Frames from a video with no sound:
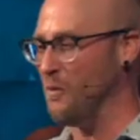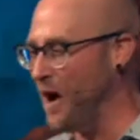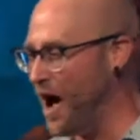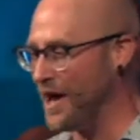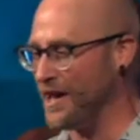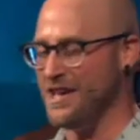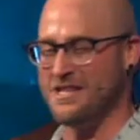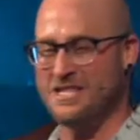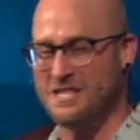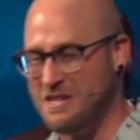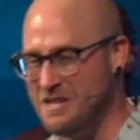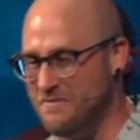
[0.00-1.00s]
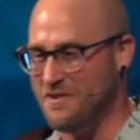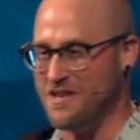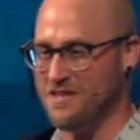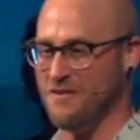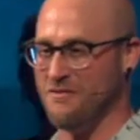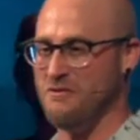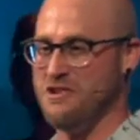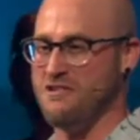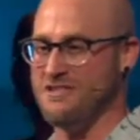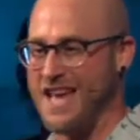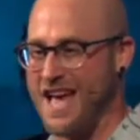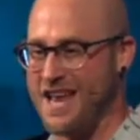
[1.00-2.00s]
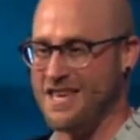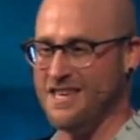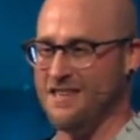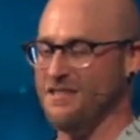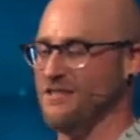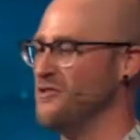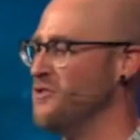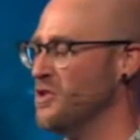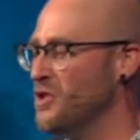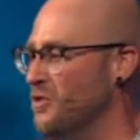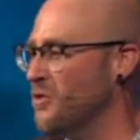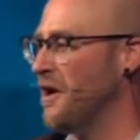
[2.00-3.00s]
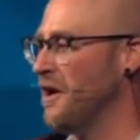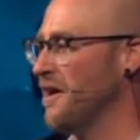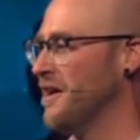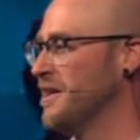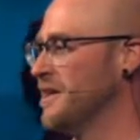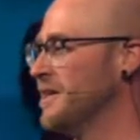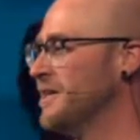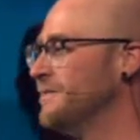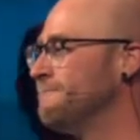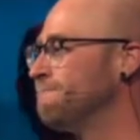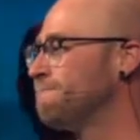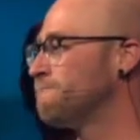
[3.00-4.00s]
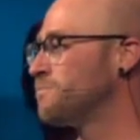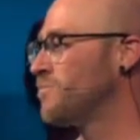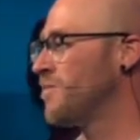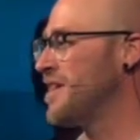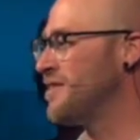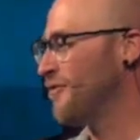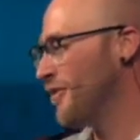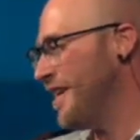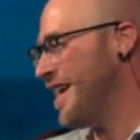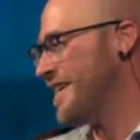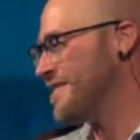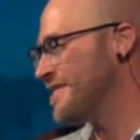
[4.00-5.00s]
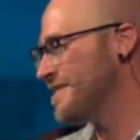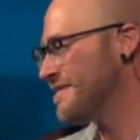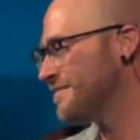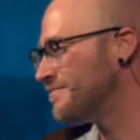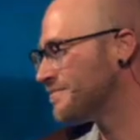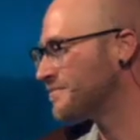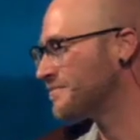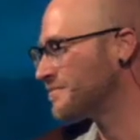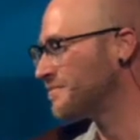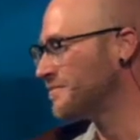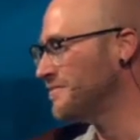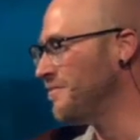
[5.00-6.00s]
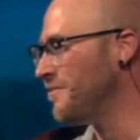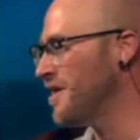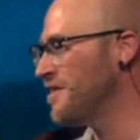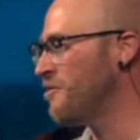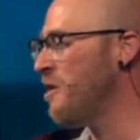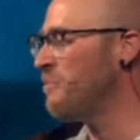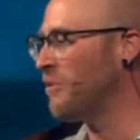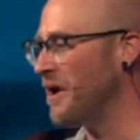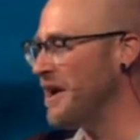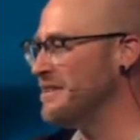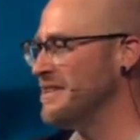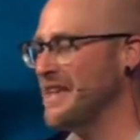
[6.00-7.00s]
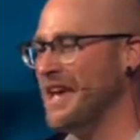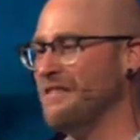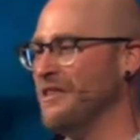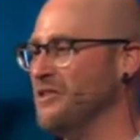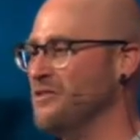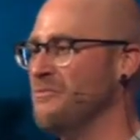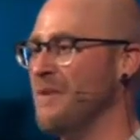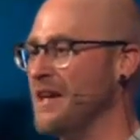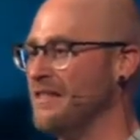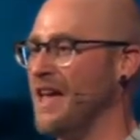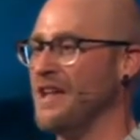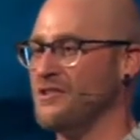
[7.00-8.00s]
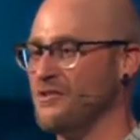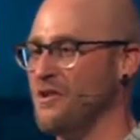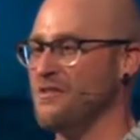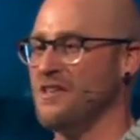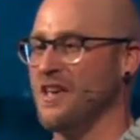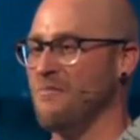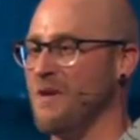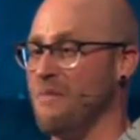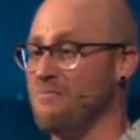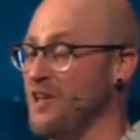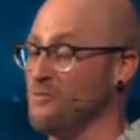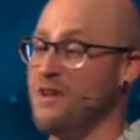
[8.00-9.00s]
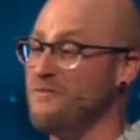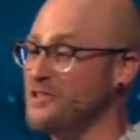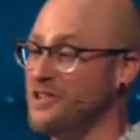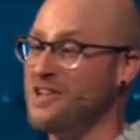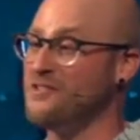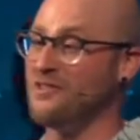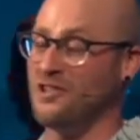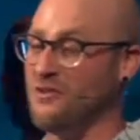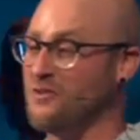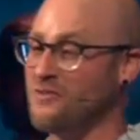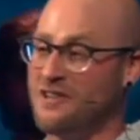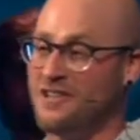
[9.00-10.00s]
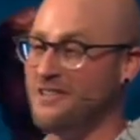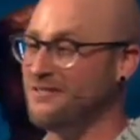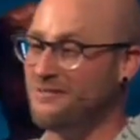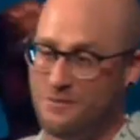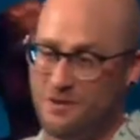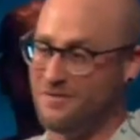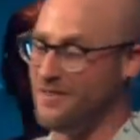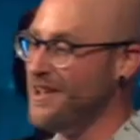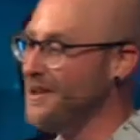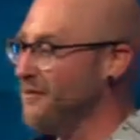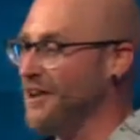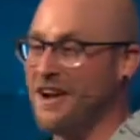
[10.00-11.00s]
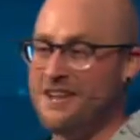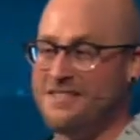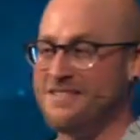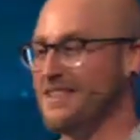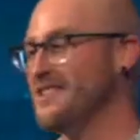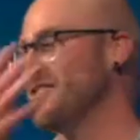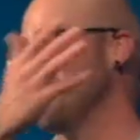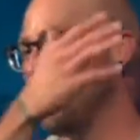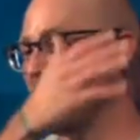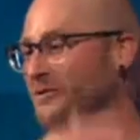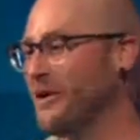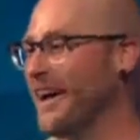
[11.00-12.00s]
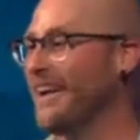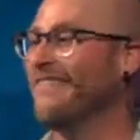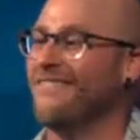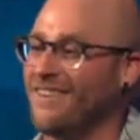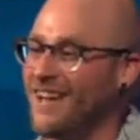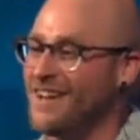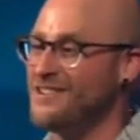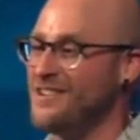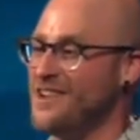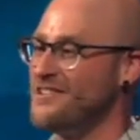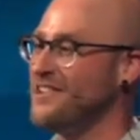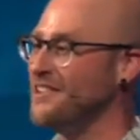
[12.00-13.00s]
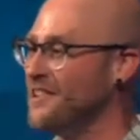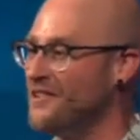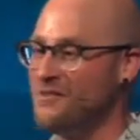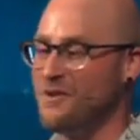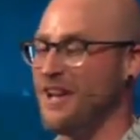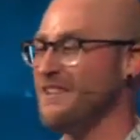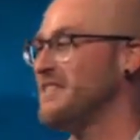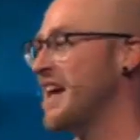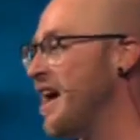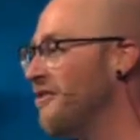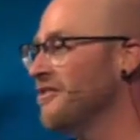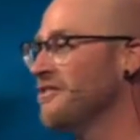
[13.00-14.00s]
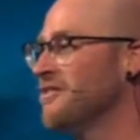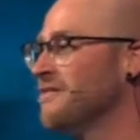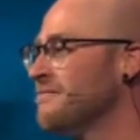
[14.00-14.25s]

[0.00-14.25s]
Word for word: walk in confidence of who your daddy is and who you are. It's for us. And so I pray today that you make that choice to get baptized. We have a change of clothes for you. we we are not going to send you out wet. We got a change of clothes. We got towels.